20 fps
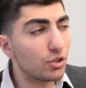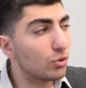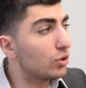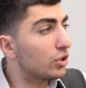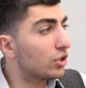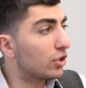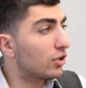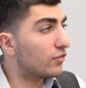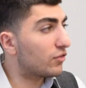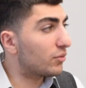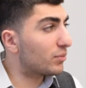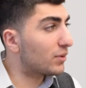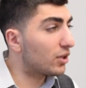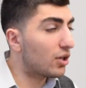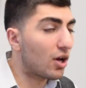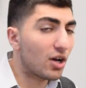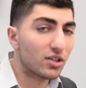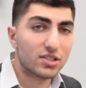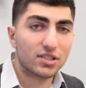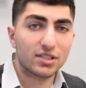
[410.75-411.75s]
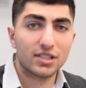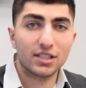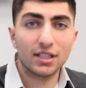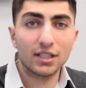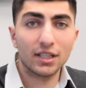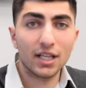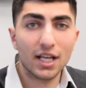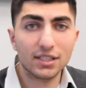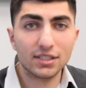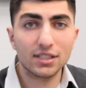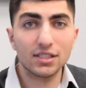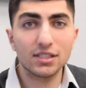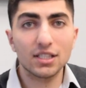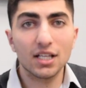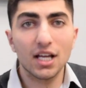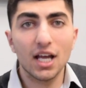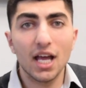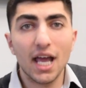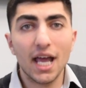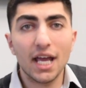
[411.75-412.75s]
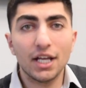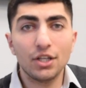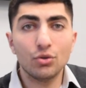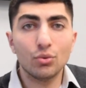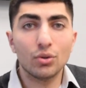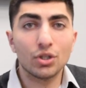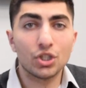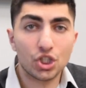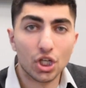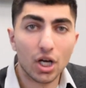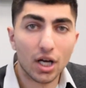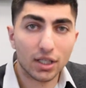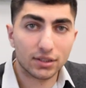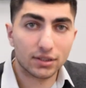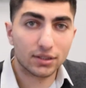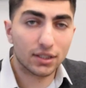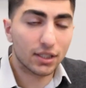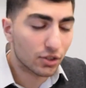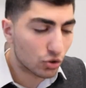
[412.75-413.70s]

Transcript: you learn from the losses and the lessons, and you adjust.